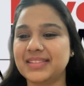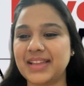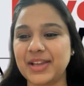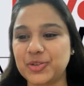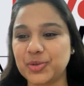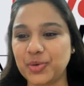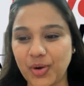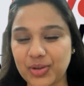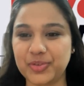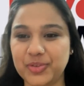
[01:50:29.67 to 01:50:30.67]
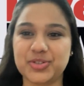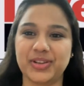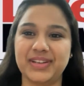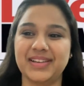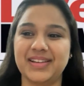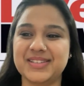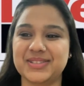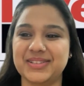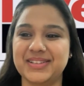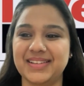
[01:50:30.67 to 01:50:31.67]
Thank you all for joining us
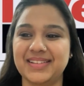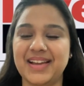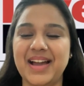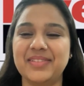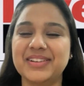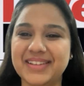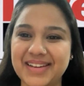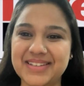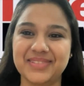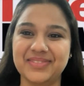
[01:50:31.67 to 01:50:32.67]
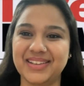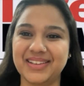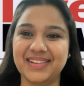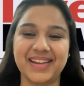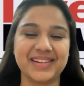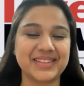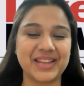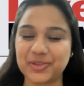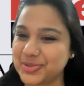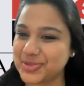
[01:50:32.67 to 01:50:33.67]
today. Have a great evening ahead.
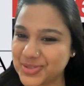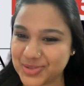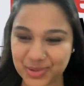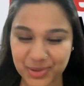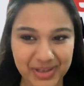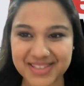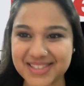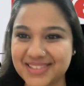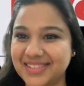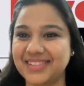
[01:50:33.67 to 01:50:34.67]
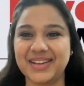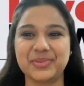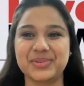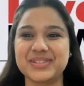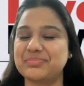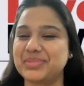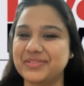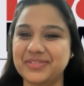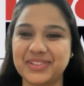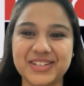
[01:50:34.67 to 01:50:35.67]
Thank you so much, sir. It was a
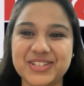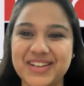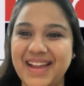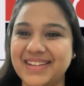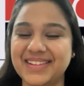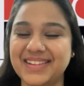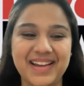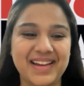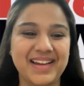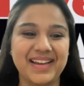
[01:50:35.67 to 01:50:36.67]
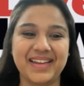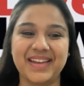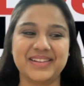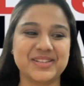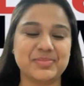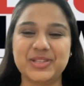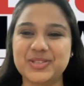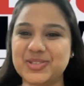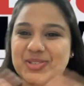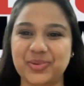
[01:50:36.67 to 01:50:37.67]
privilege and it has
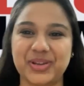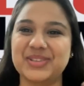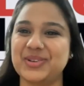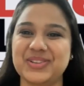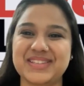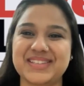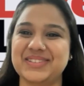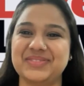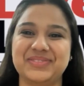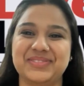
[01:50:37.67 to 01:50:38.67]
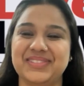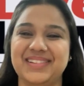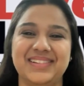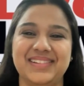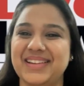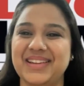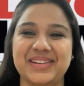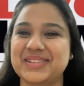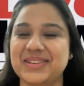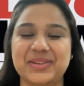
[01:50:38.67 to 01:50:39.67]
been so exhaustive.
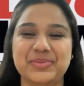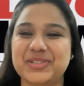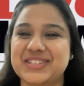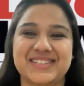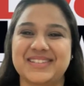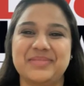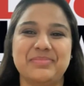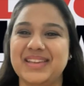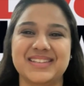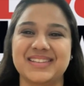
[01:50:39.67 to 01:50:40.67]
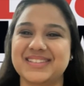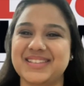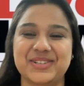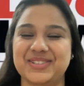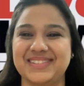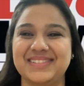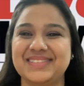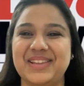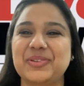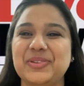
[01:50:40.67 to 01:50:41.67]
It was just an amazing session.
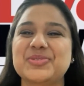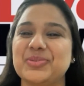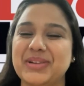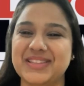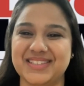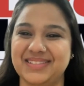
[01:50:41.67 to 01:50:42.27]
Thank you so much, sir.